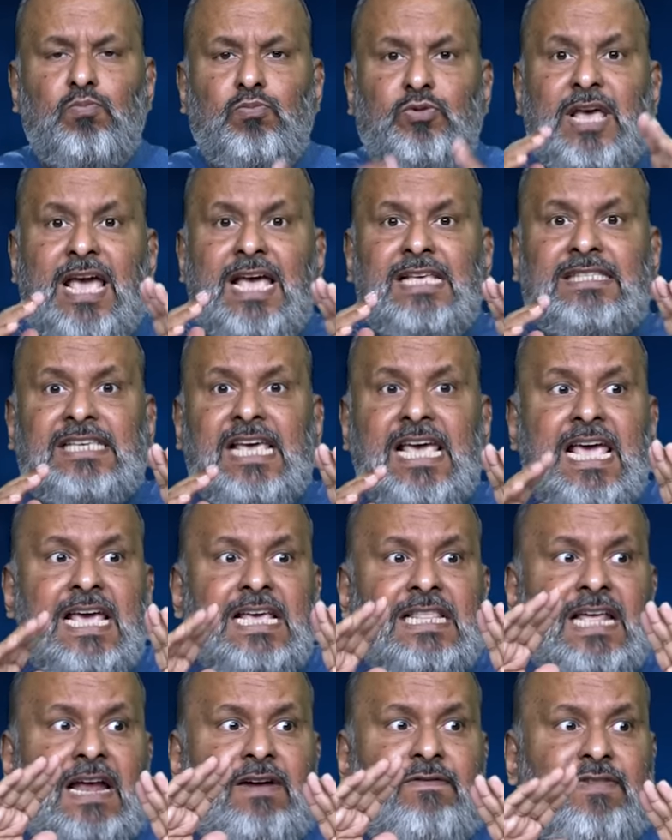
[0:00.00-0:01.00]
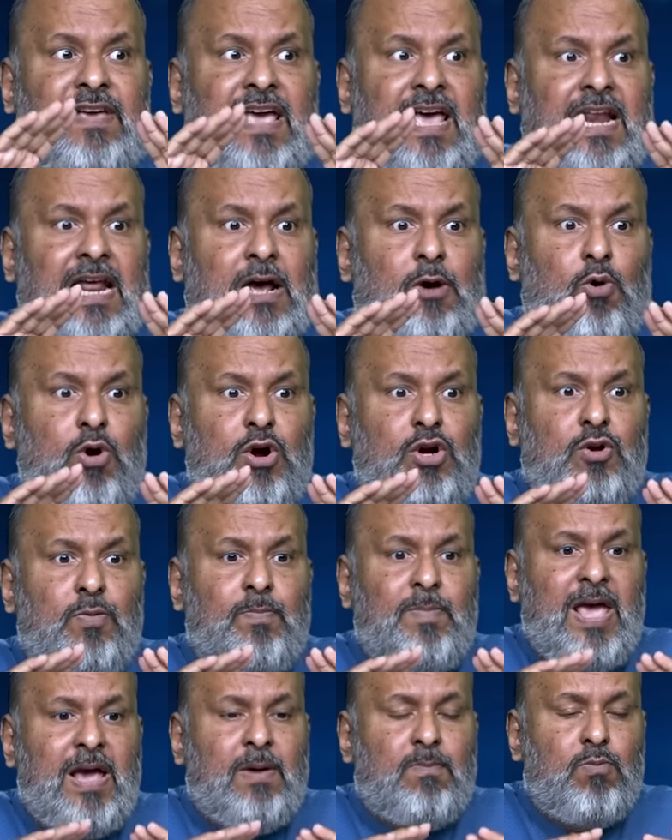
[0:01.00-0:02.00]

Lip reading: They are saying that we are going to make